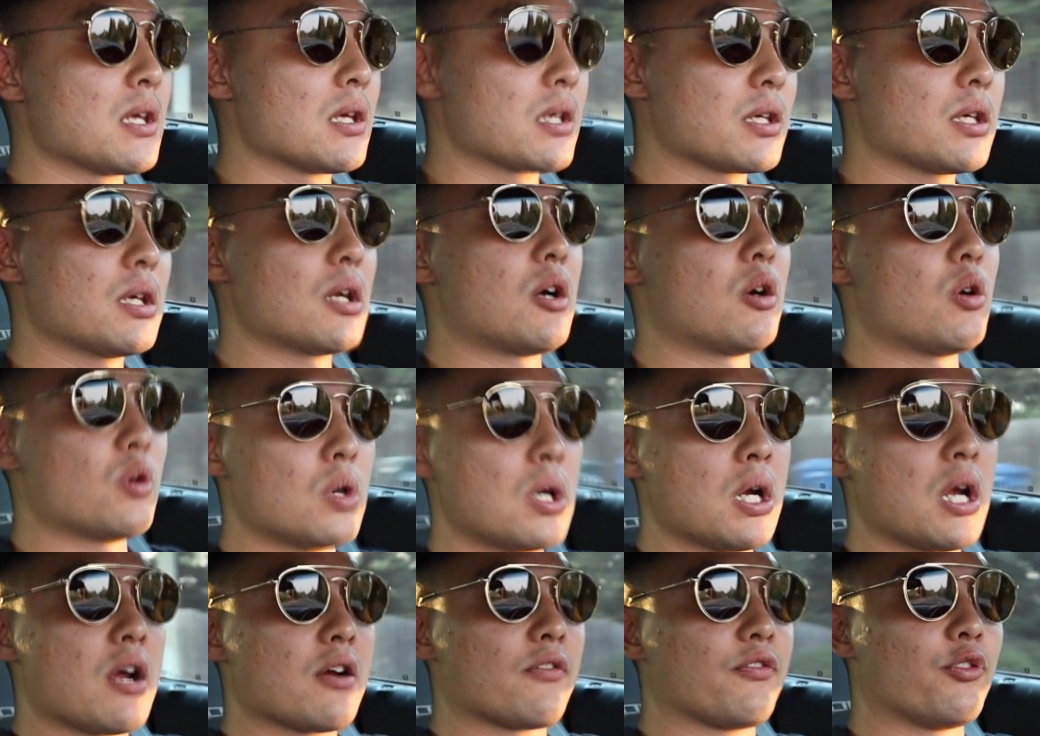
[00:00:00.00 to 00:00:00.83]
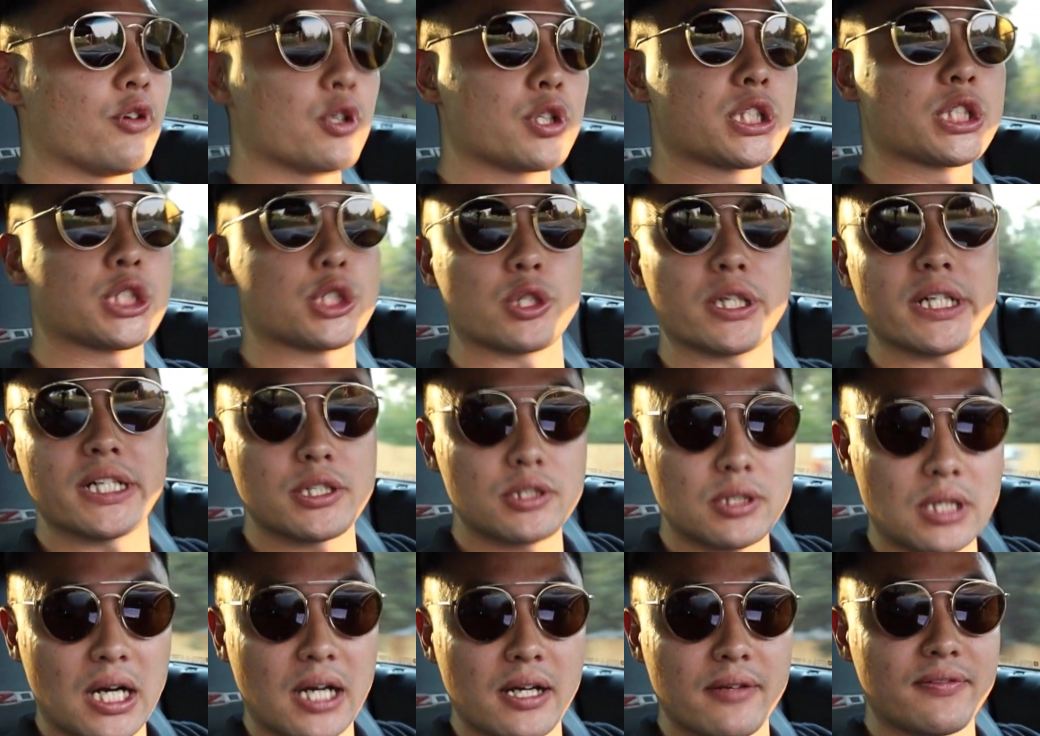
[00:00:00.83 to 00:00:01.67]
you know, for street
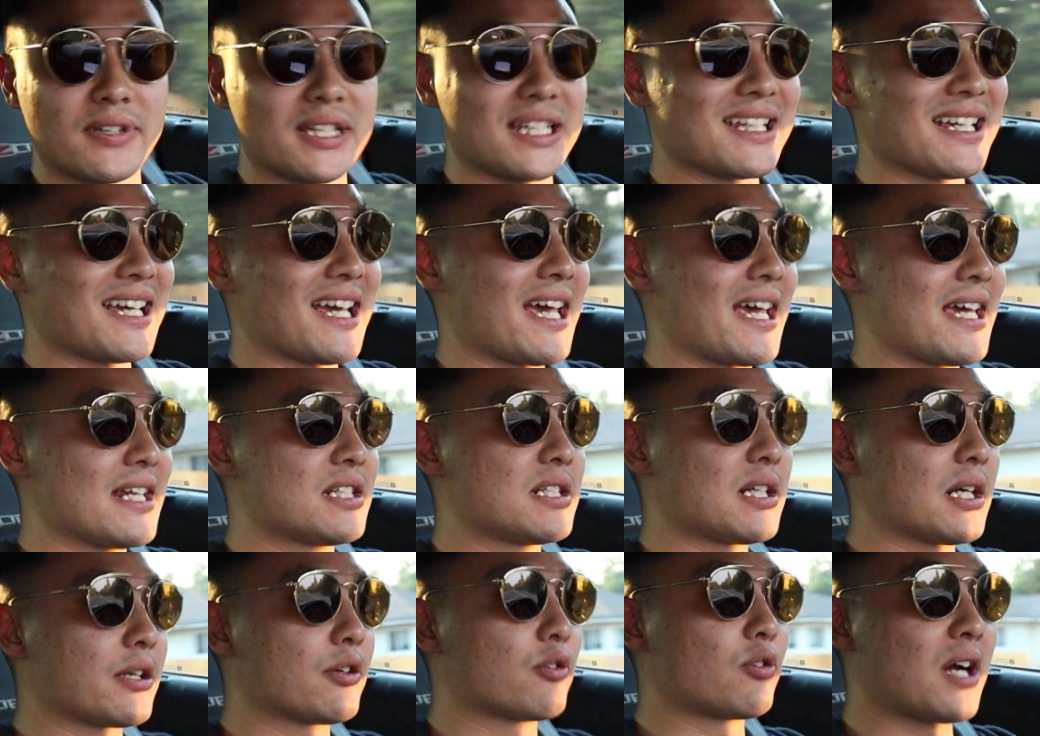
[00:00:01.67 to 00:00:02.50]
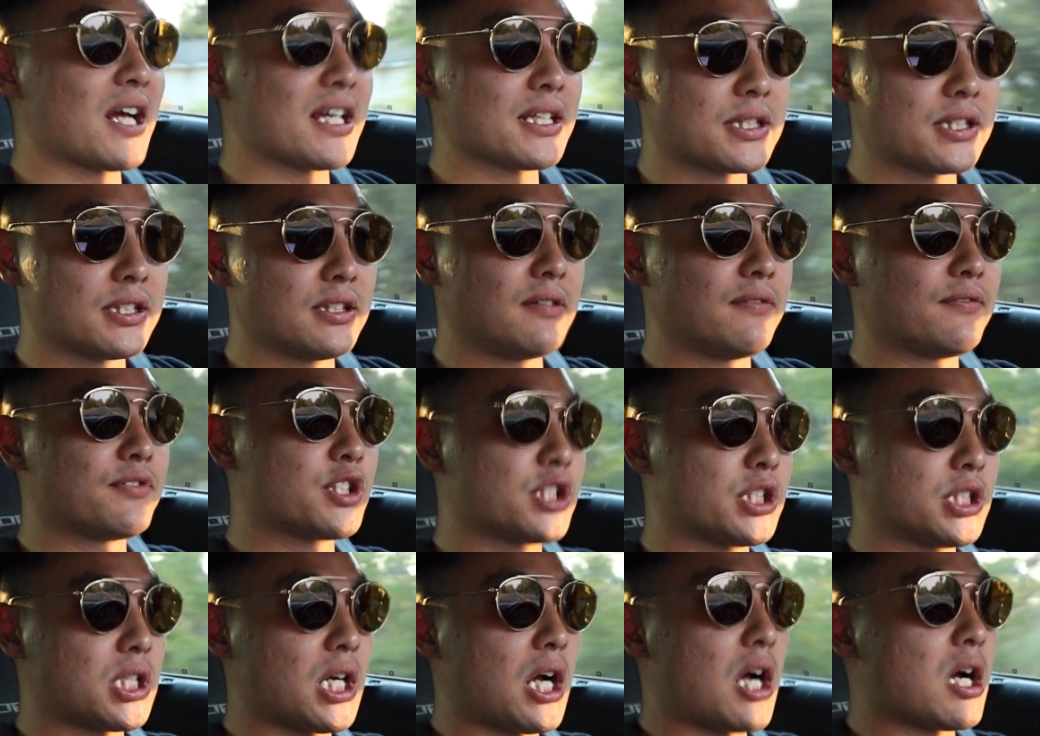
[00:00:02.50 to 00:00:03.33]
driving, a Digressive
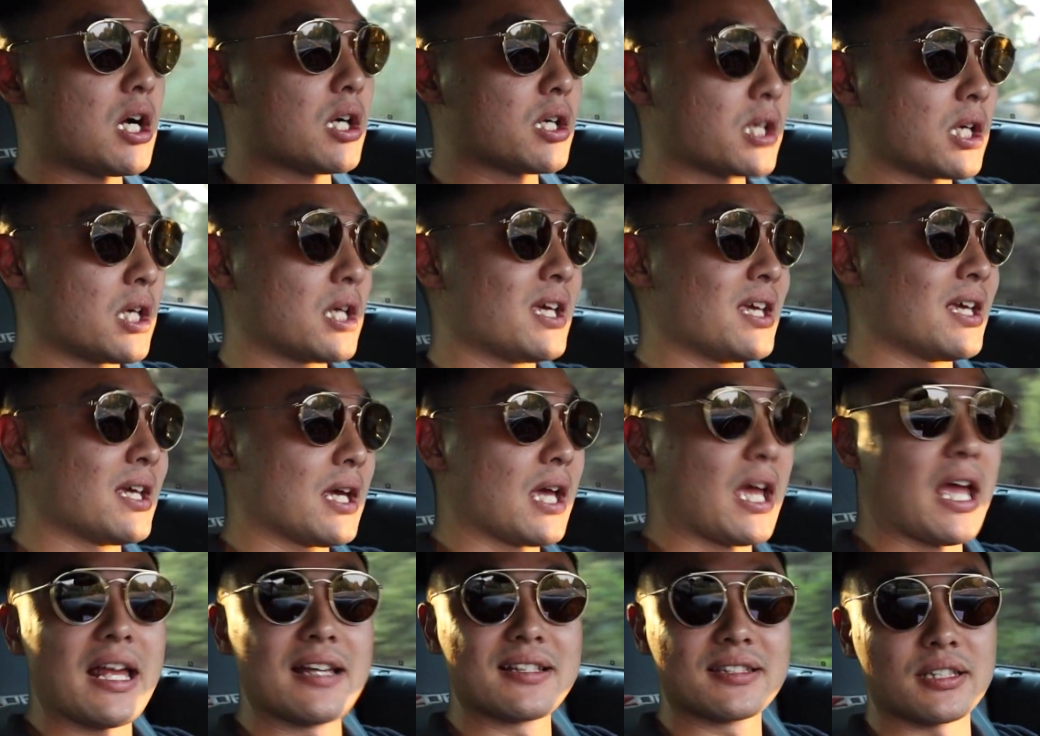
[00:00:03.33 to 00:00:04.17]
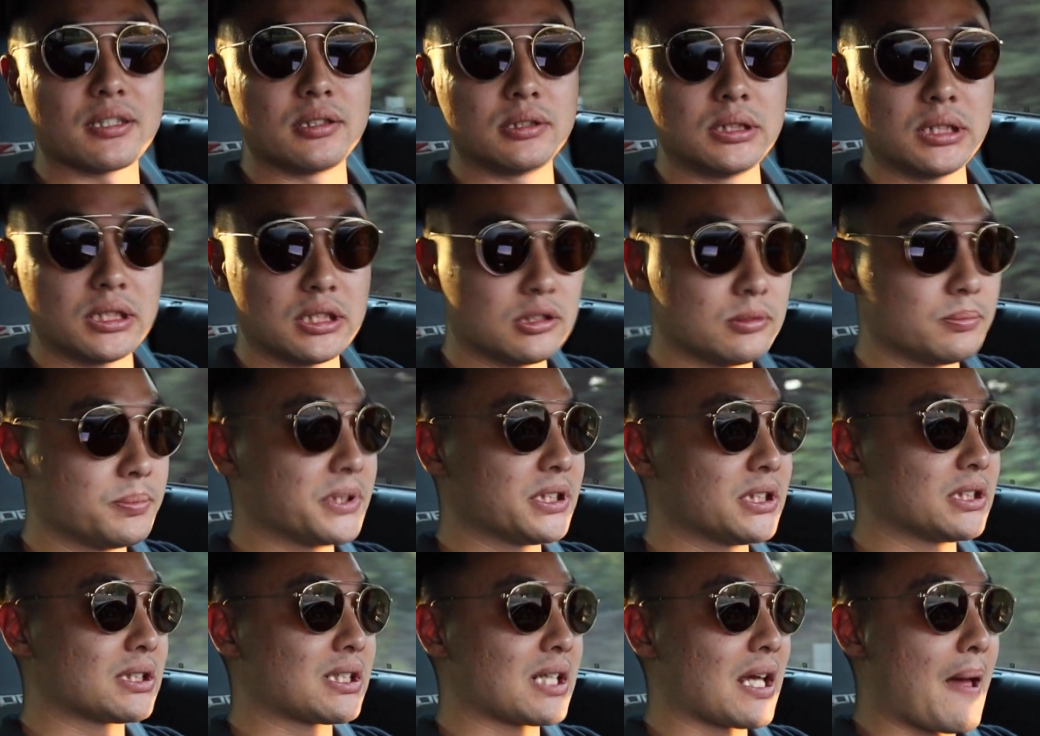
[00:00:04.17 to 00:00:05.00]
shock is a little
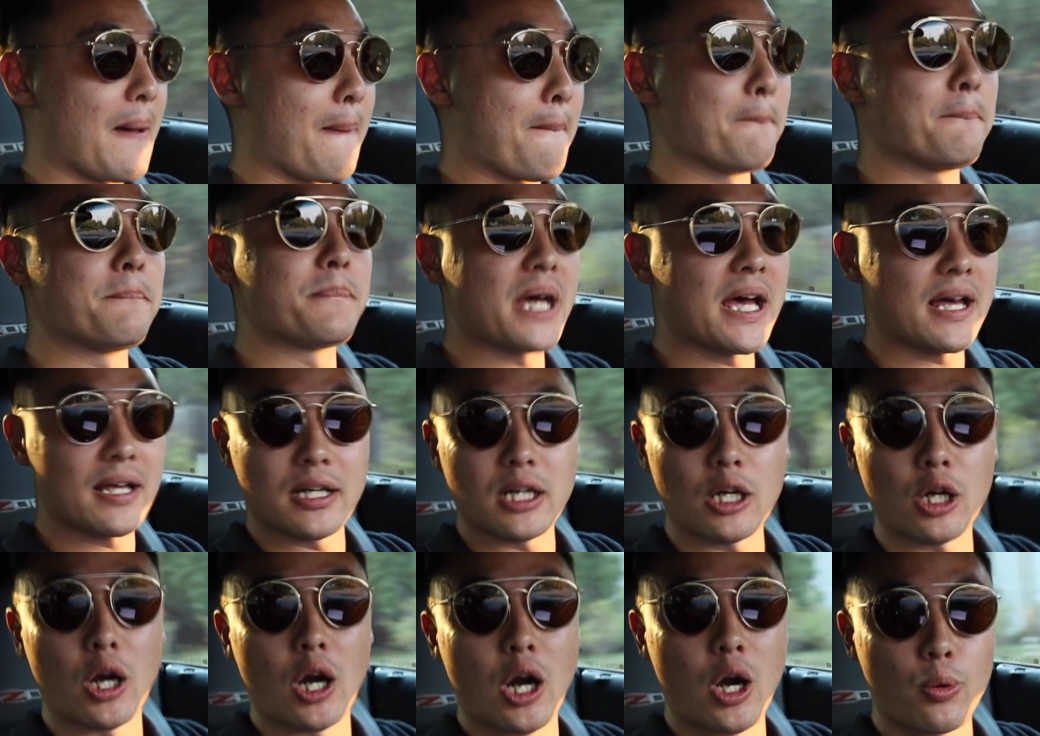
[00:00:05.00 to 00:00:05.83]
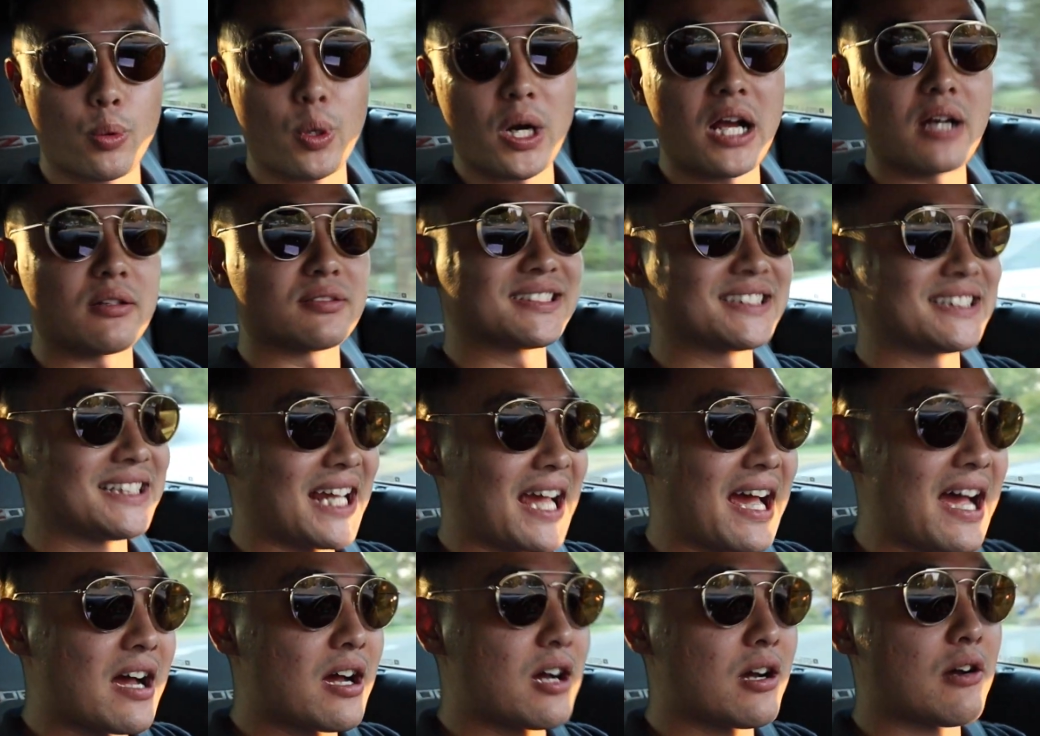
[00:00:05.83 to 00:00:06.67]
bit better around
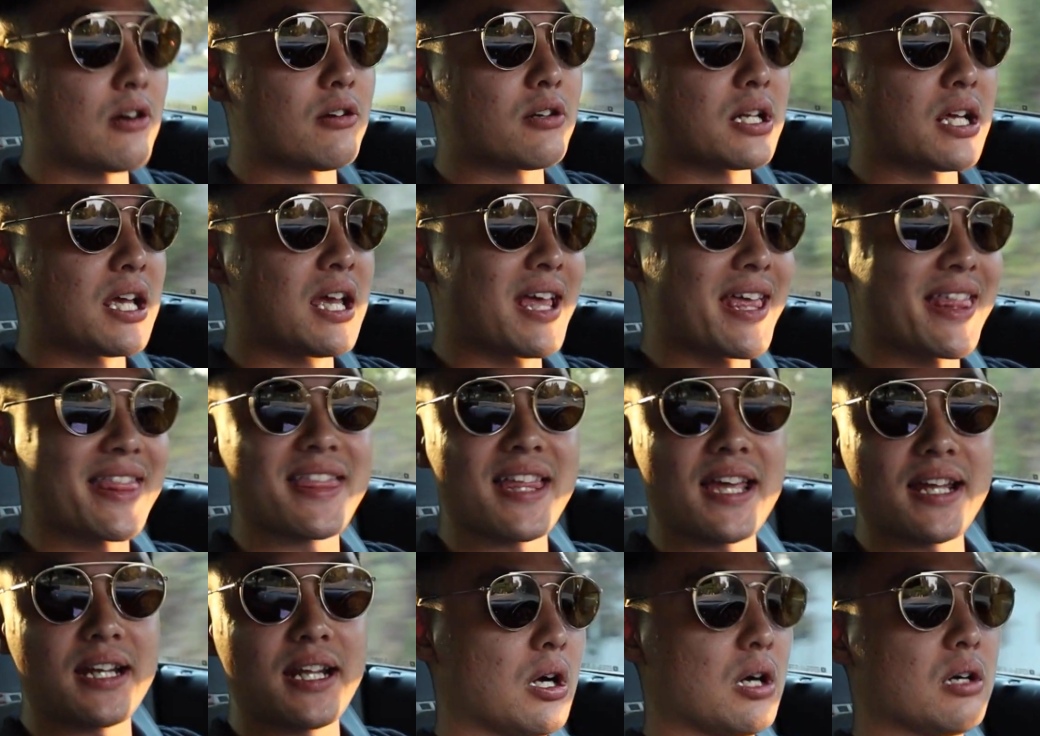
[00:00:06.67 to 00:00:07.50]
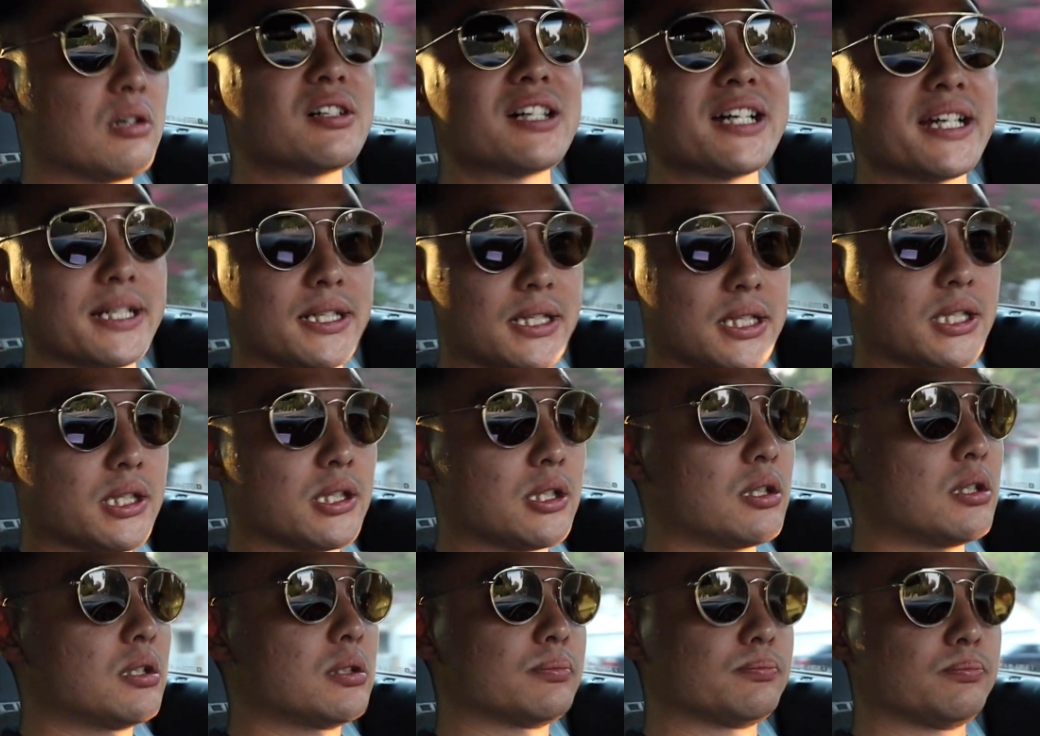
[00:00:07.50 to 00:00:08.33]
town than a
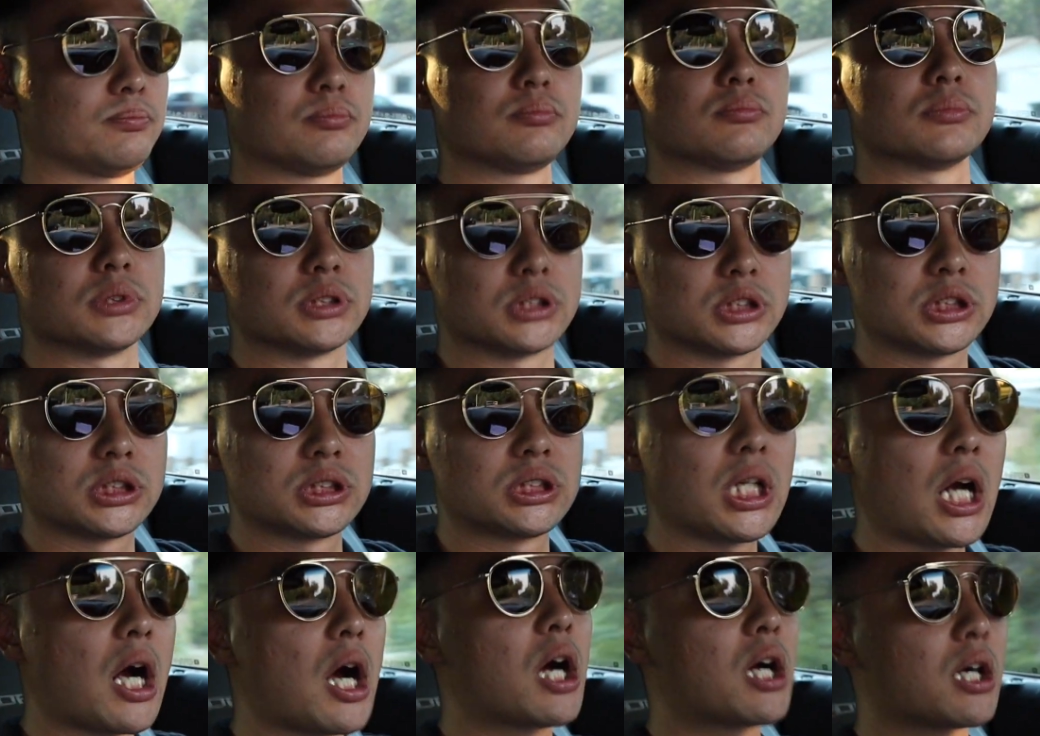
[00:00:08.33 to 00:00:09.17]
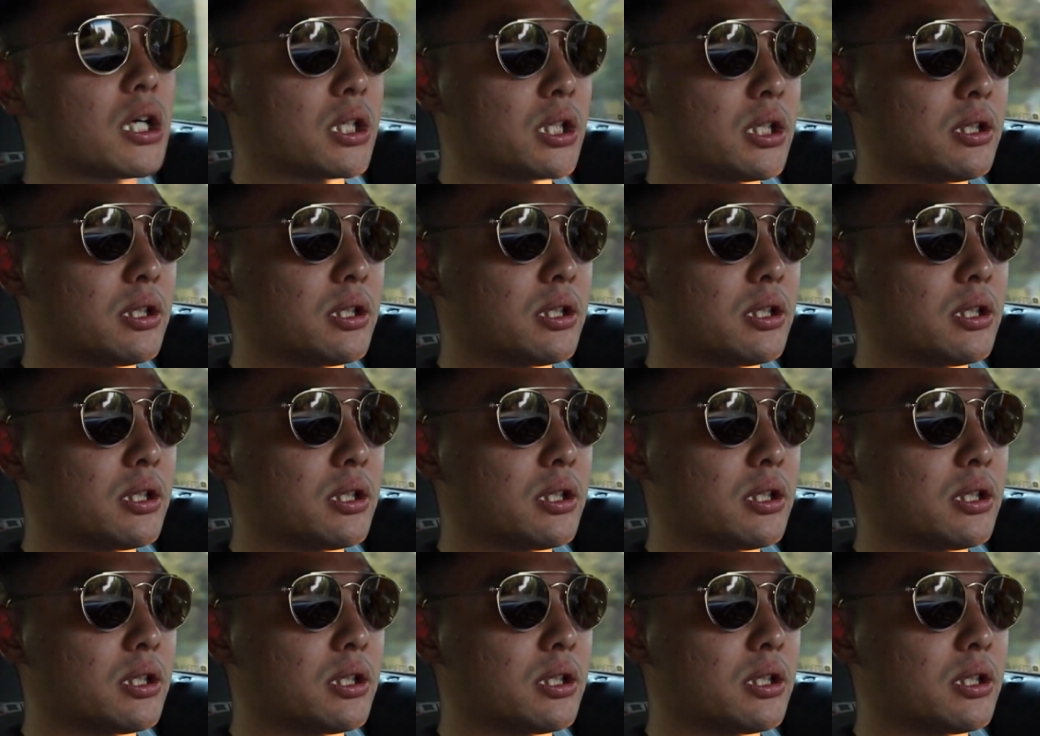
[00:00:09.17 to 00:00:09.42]
linear shock